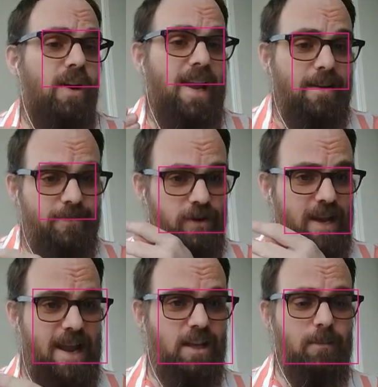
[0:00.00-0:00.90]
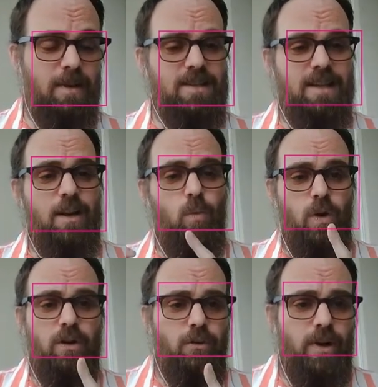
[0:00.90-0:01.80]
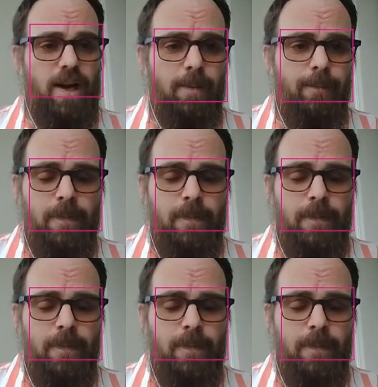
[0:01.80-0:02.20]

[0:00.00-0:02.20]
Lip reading: every element in one array.